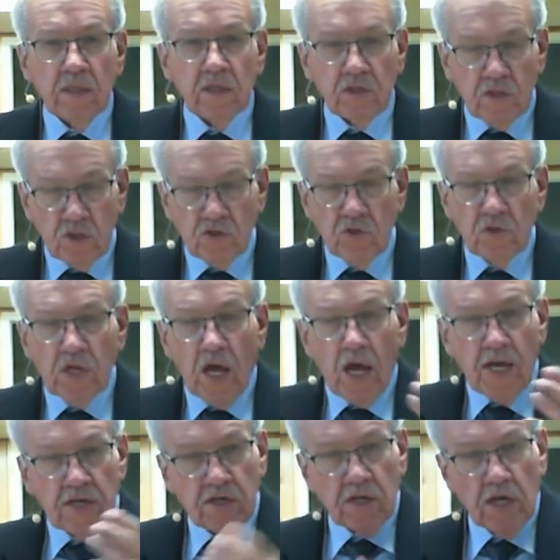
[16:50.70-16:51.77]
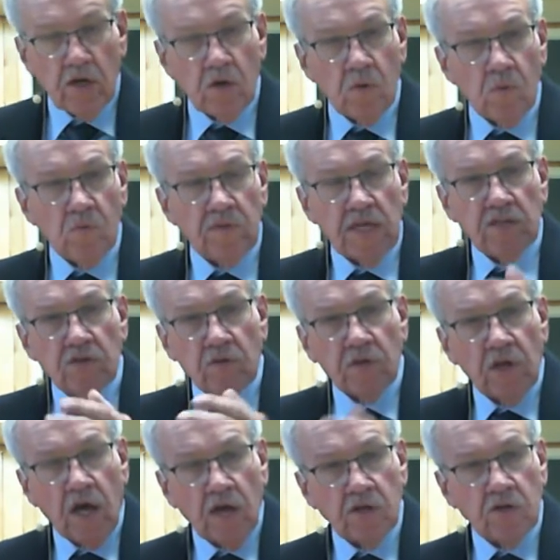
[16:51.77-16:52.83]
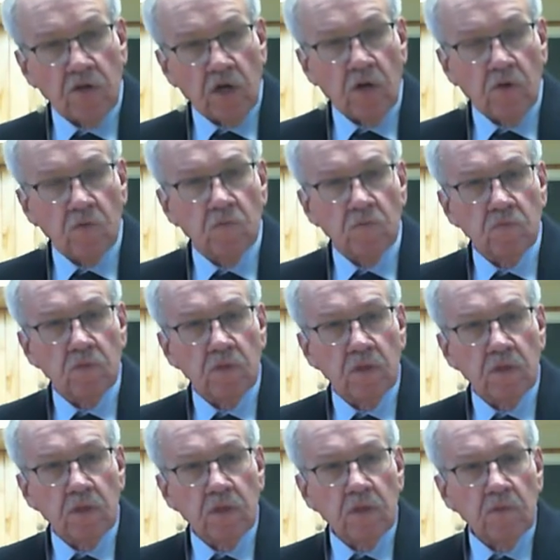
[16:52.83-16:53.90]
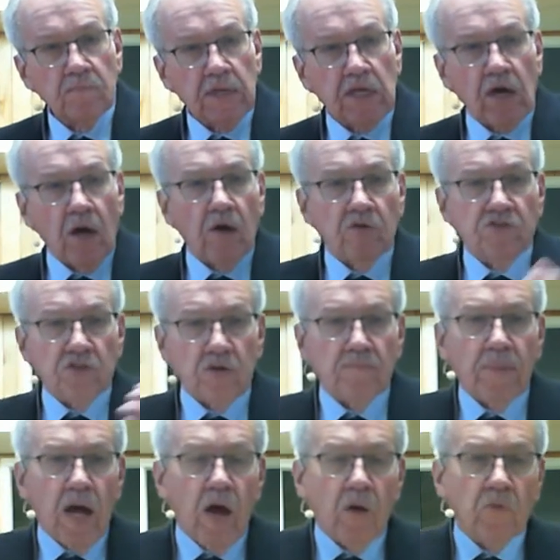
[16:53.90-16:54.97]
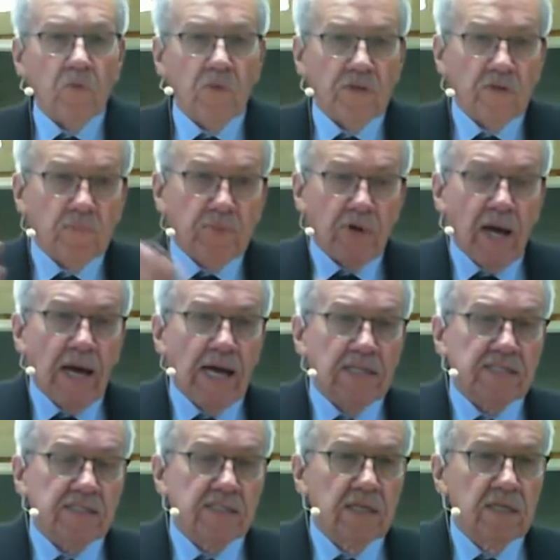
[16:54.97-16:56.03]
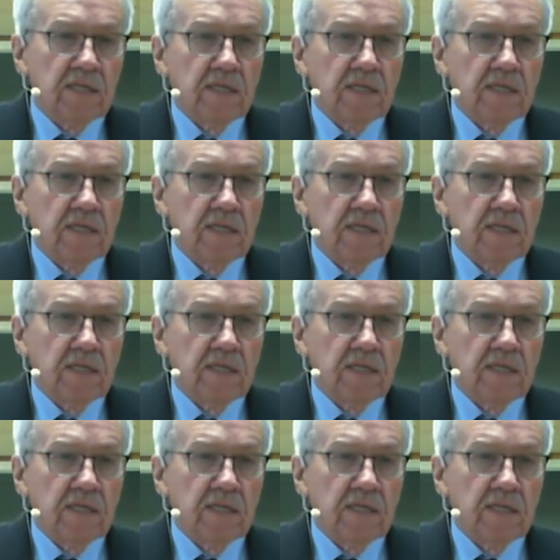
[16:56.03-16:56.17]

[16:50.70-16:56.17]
Do you not know that you're not your own? Because you're bought with a price?"